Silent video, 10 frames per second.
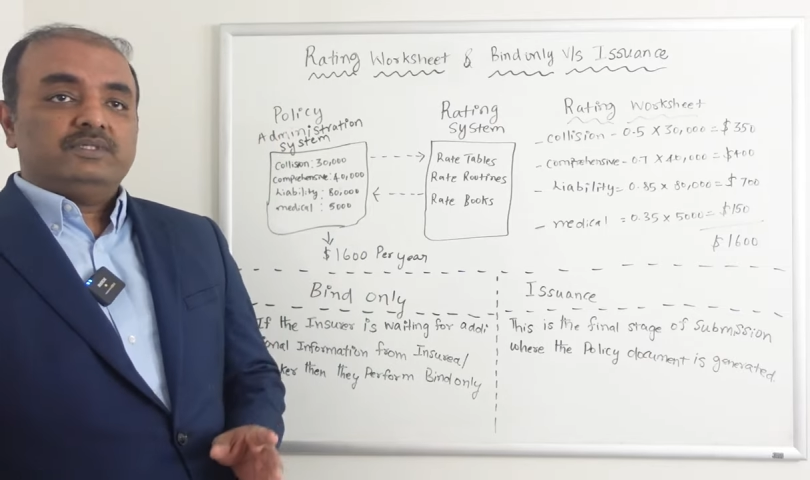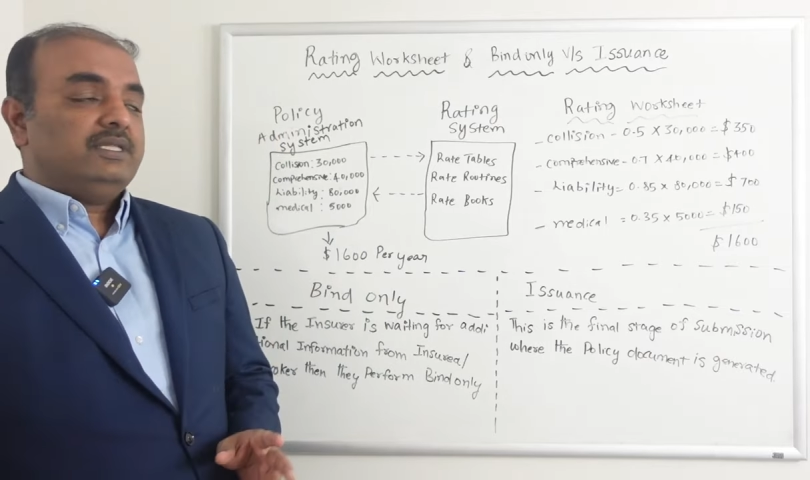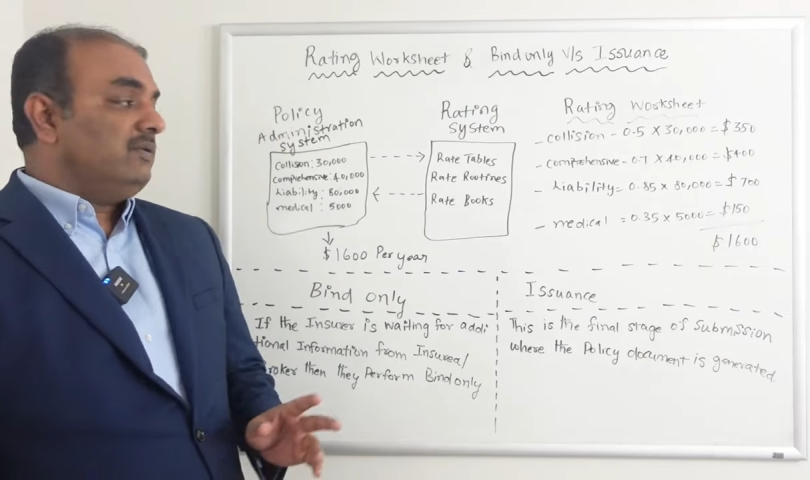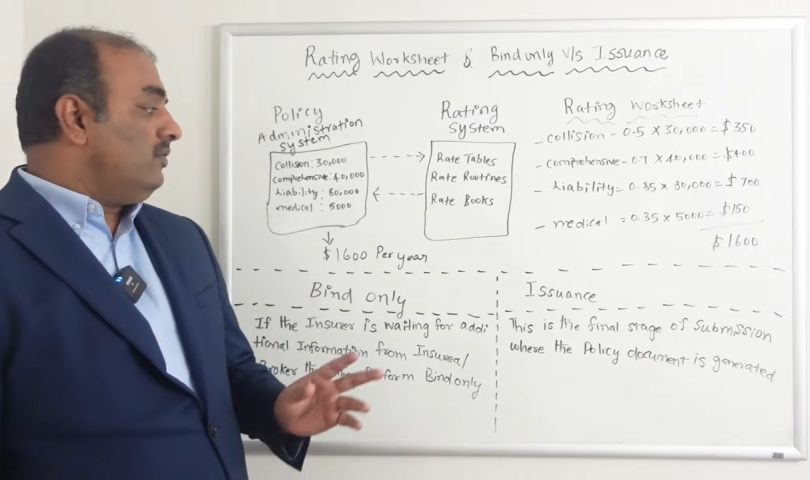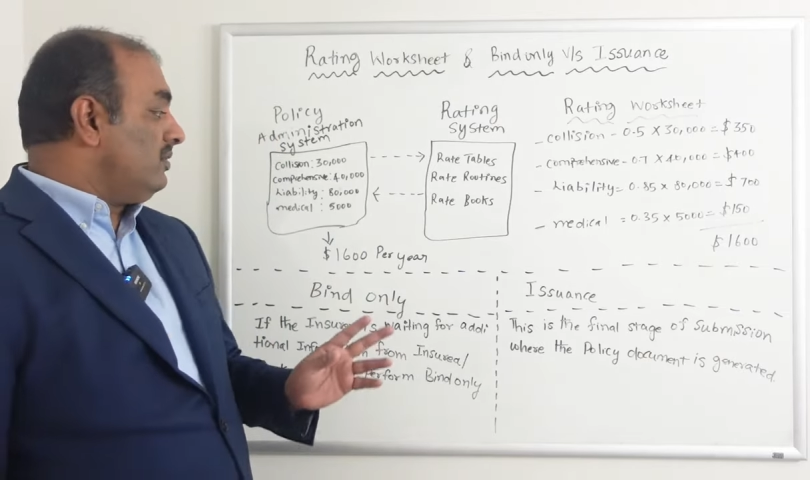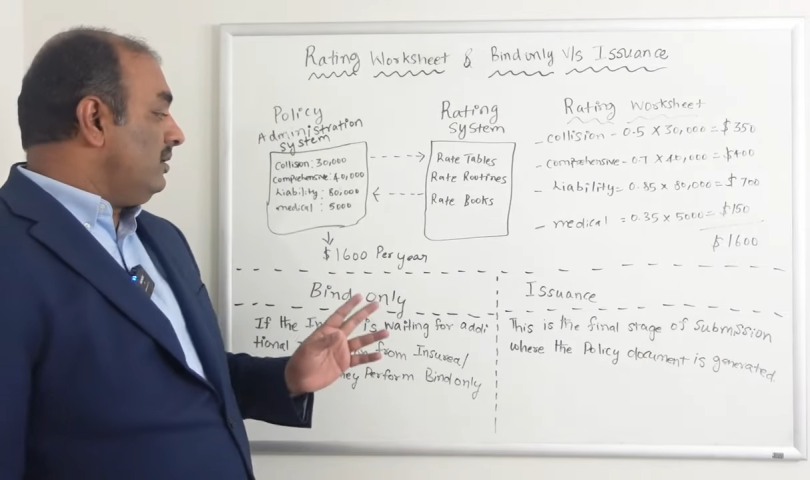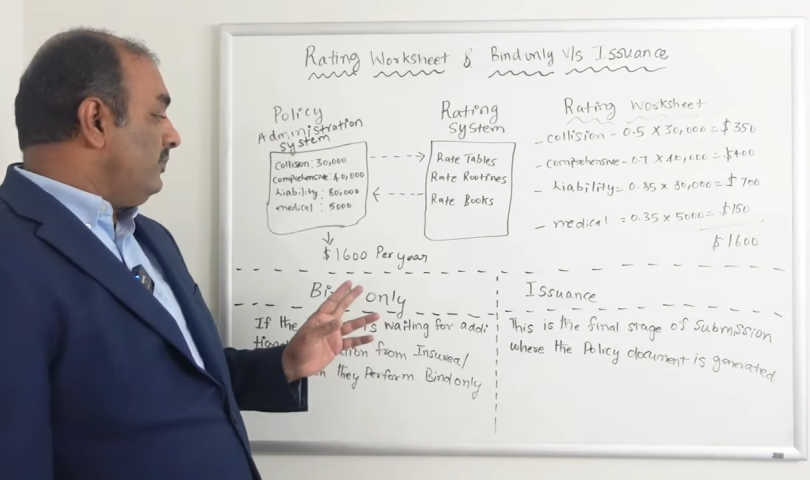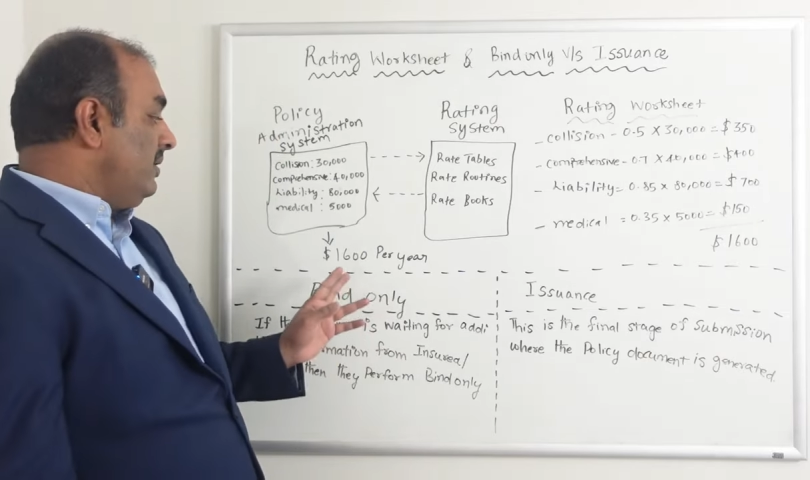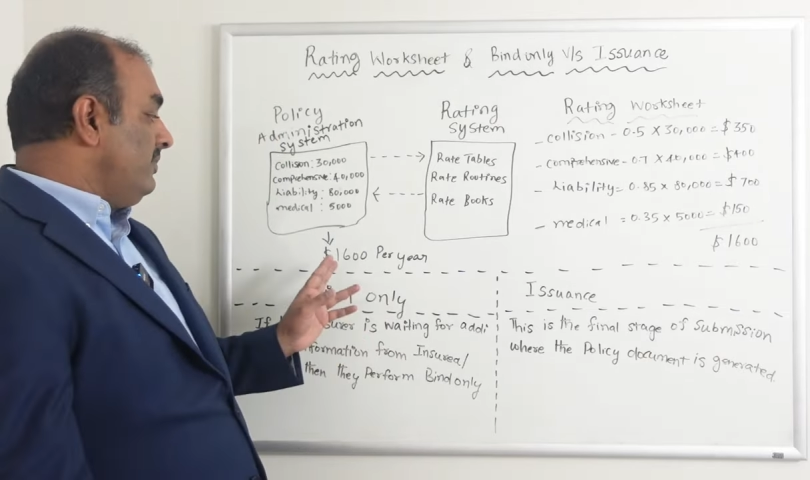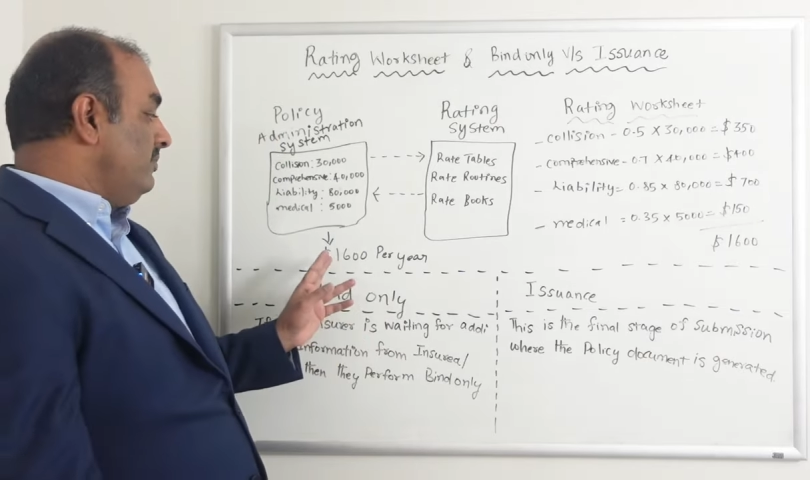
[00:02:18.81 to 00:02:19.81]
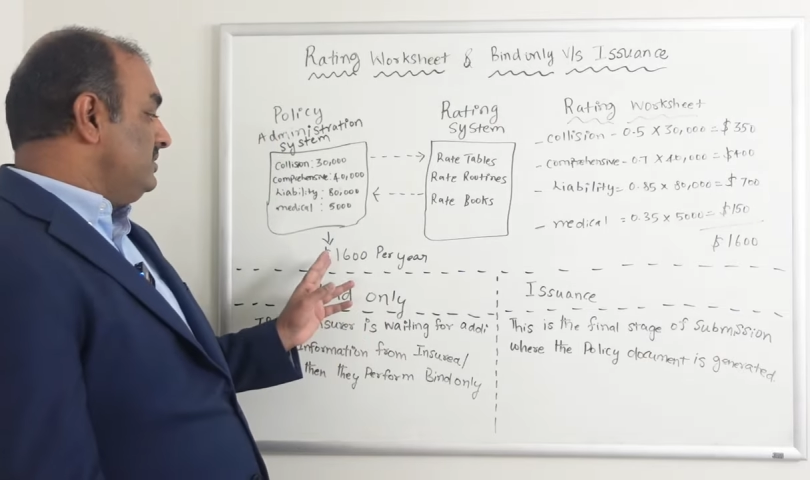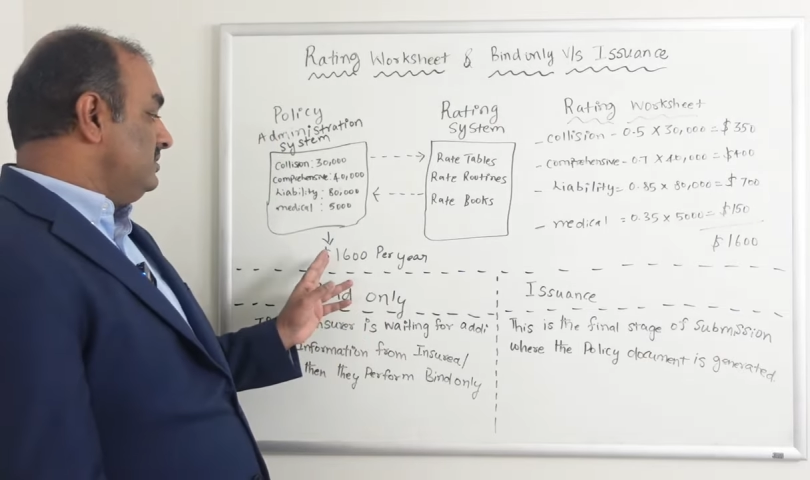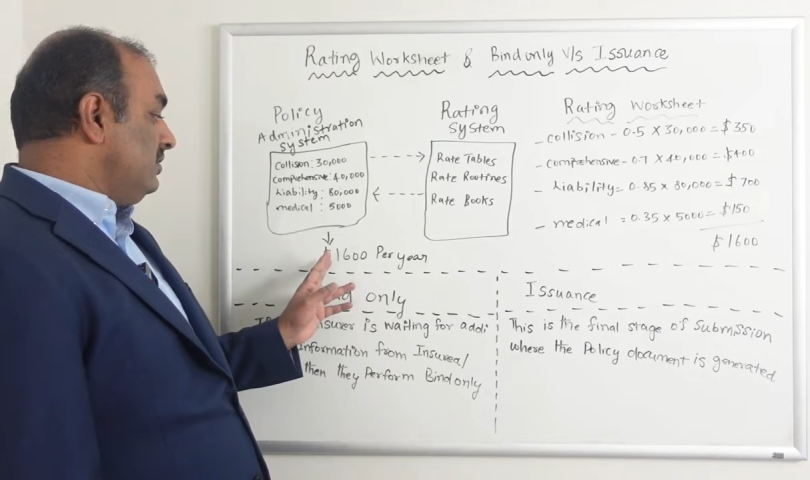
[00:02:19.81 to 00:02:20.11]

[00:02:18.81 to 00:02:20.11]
Say the overall premium is